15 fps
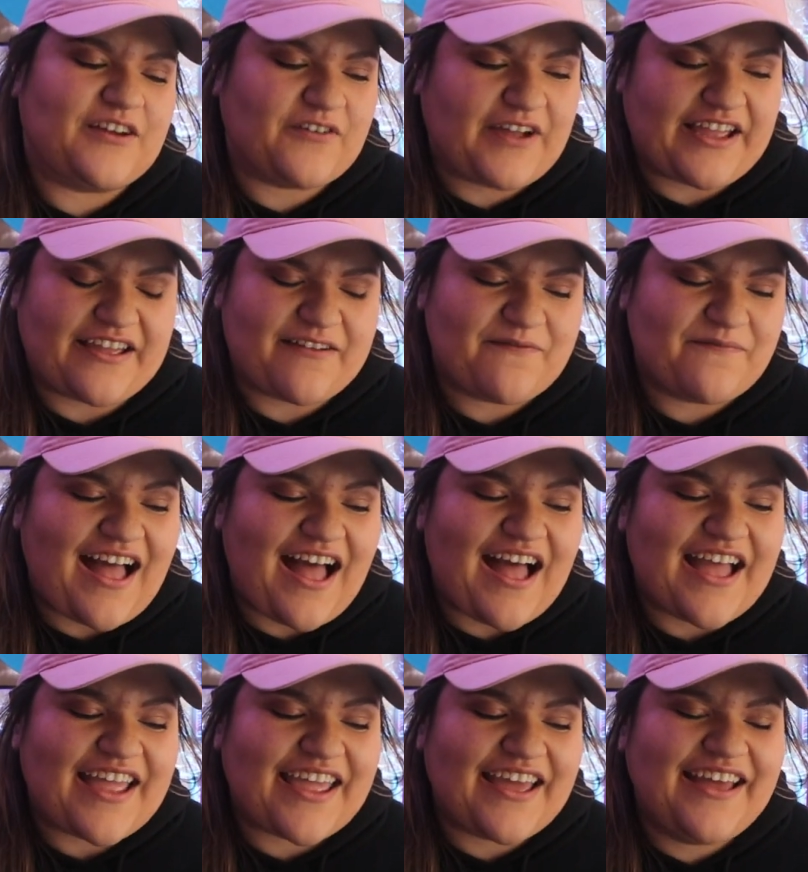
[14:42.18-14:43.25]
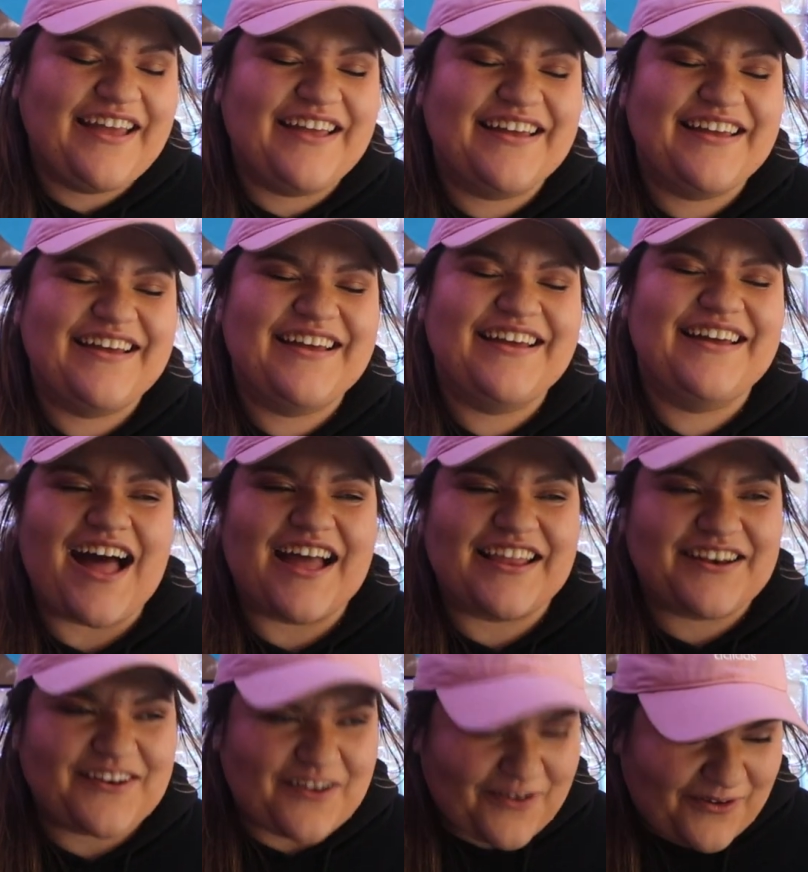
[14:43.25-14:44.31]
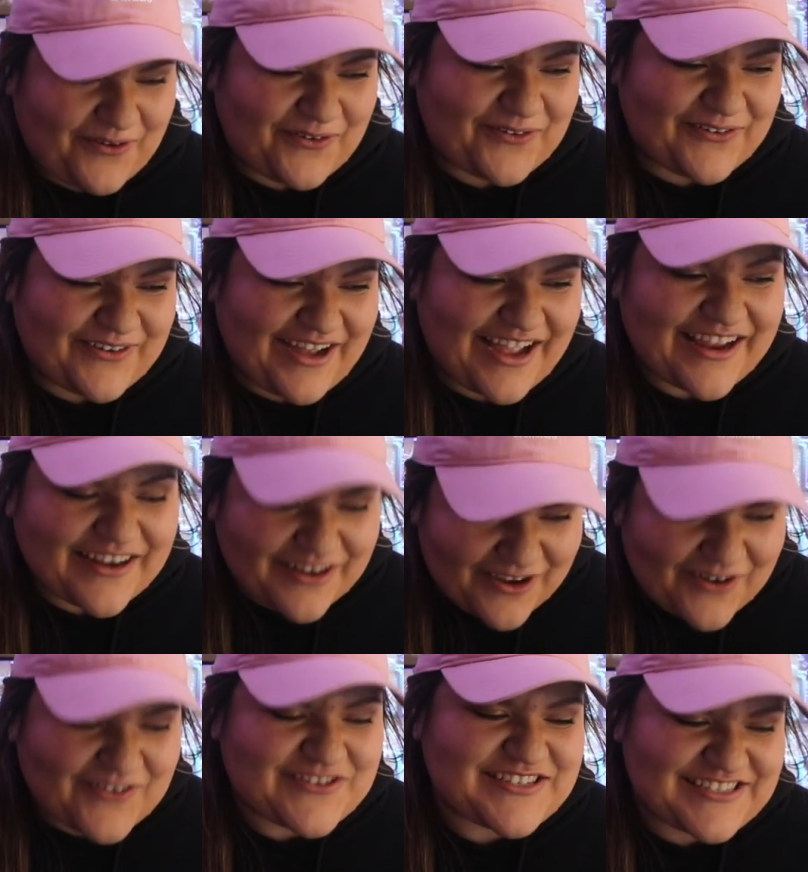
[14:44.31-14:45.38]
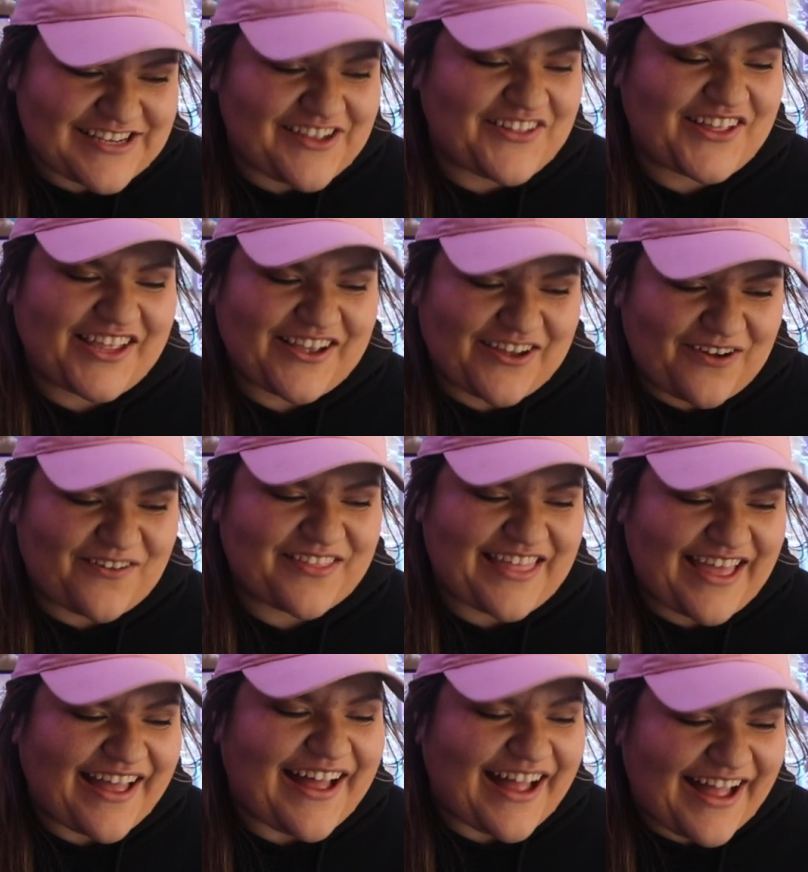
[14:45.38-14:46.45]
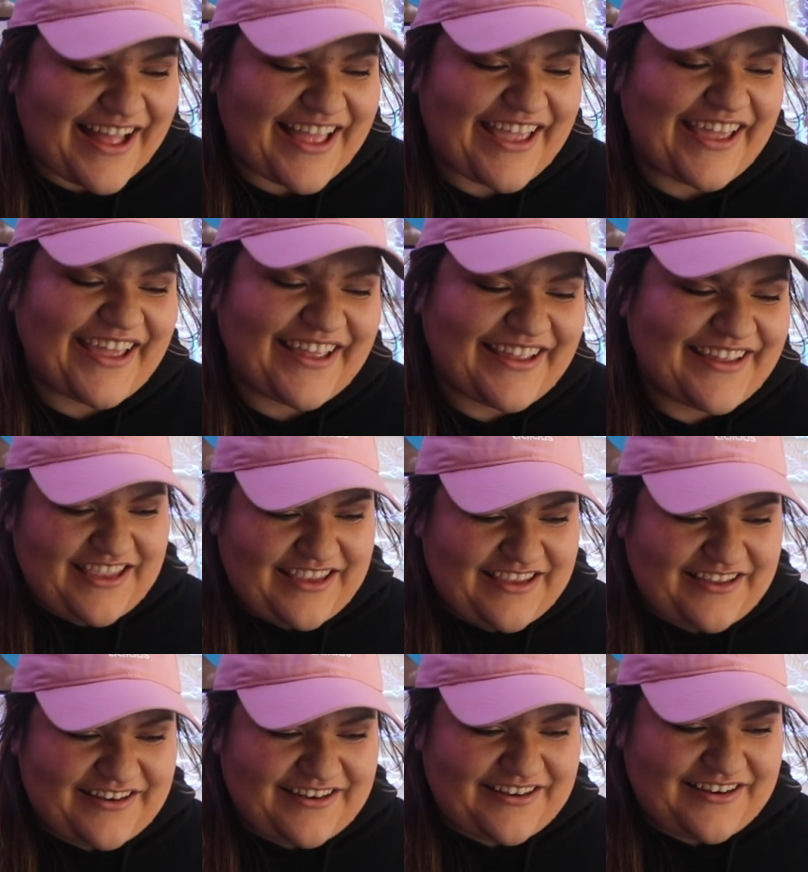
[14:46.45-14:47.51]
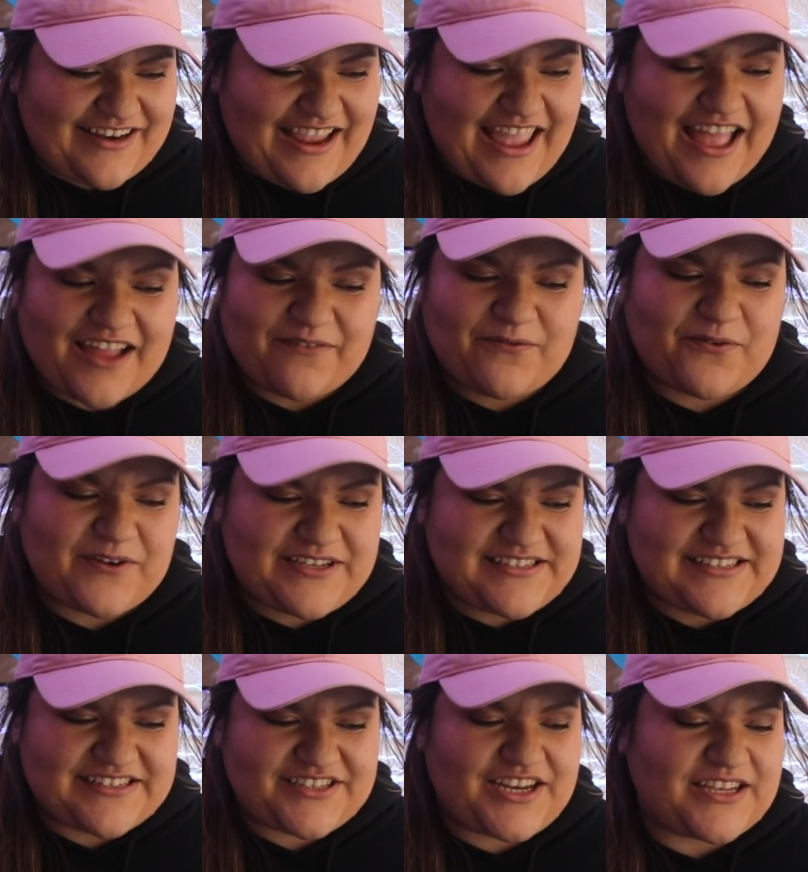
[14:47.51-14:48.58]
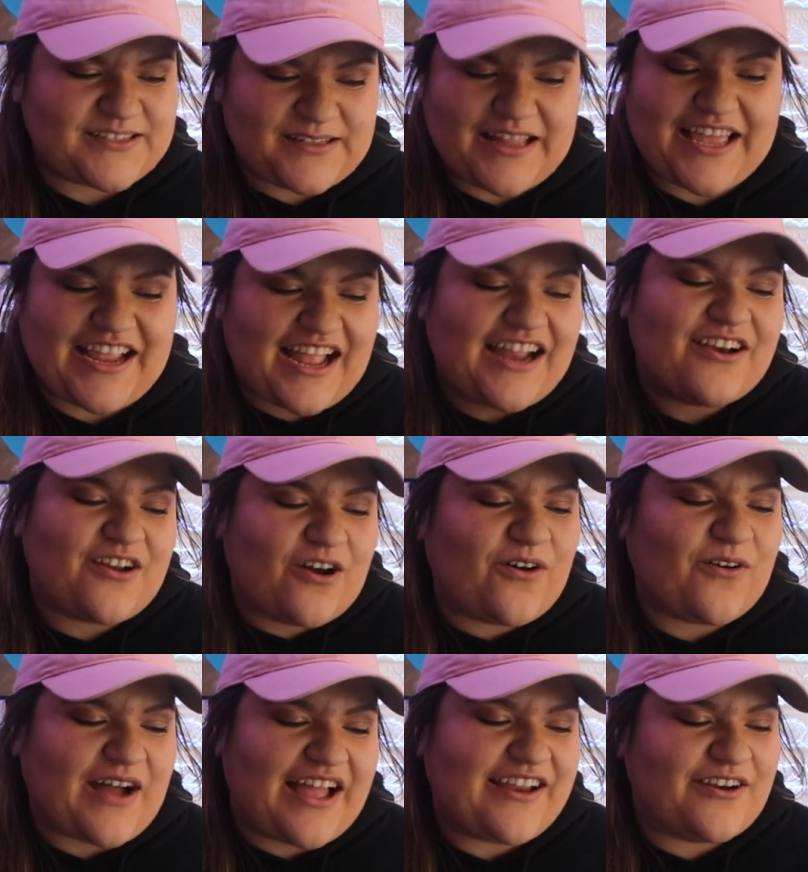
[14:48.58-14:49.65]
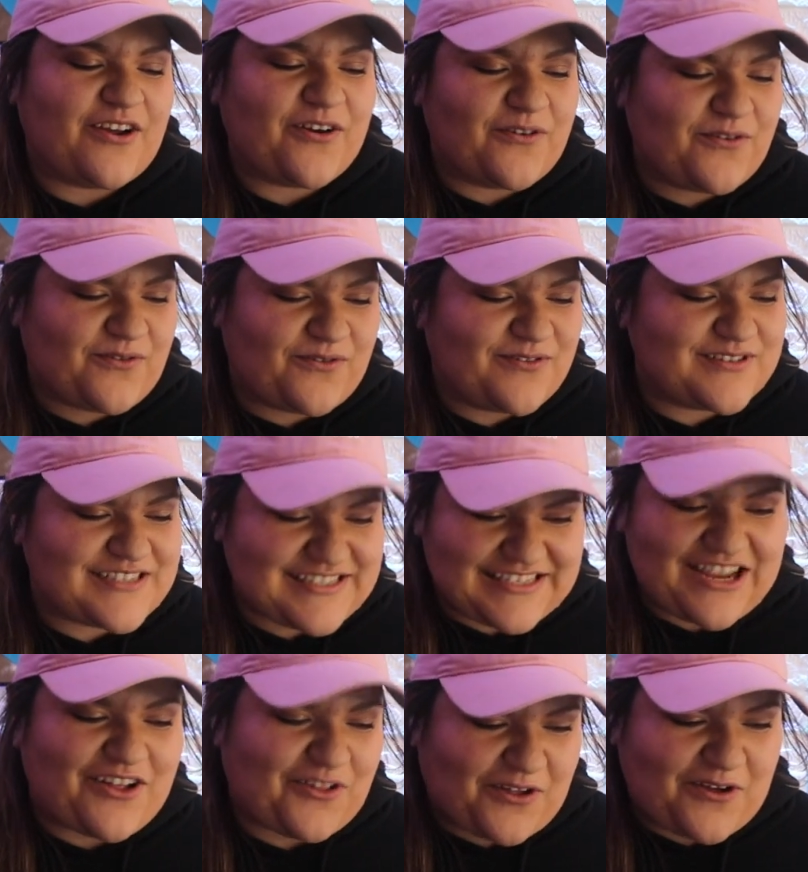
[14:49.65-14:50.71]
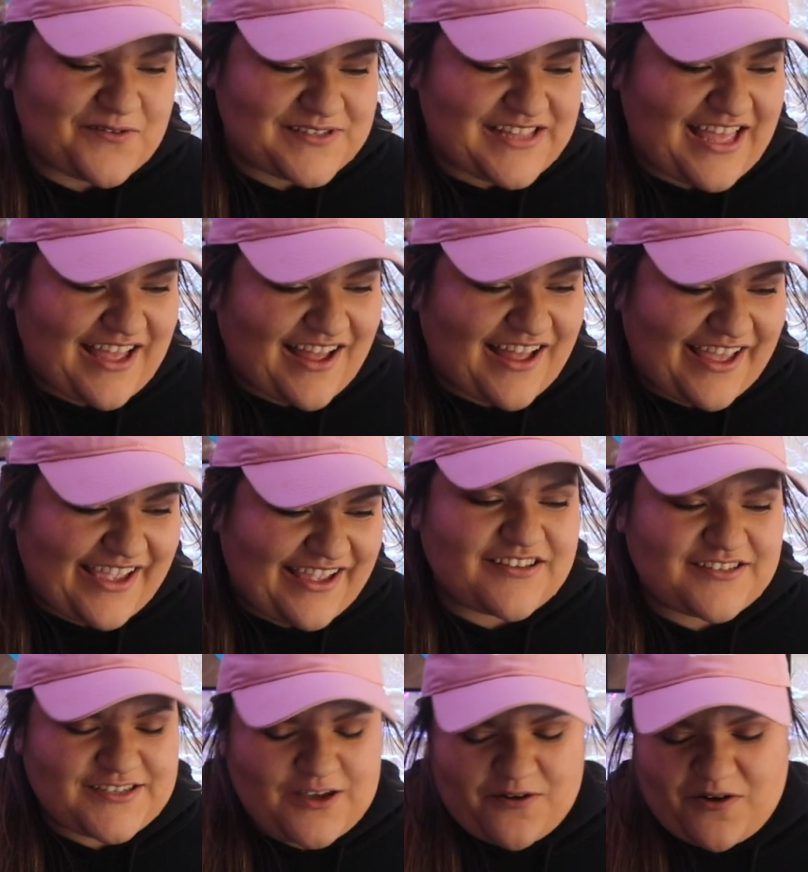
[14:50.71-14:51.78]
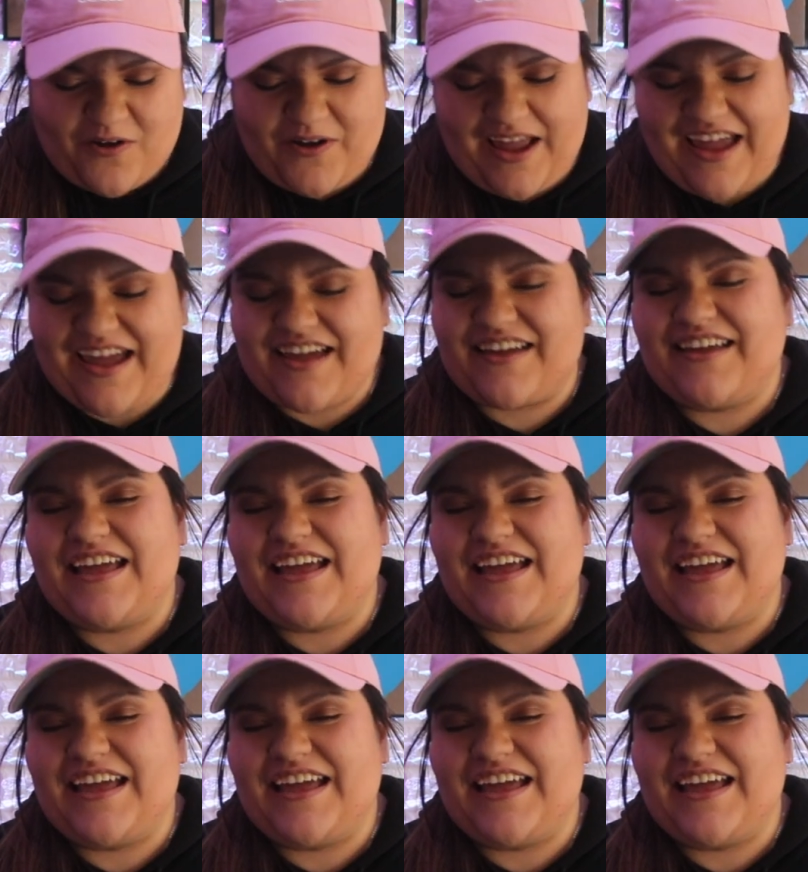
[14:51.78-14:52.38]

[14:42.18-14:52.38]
okay, I know. I know Stell can go that high in head voice and chest. Like I know, I know Stell goes that high. So okay,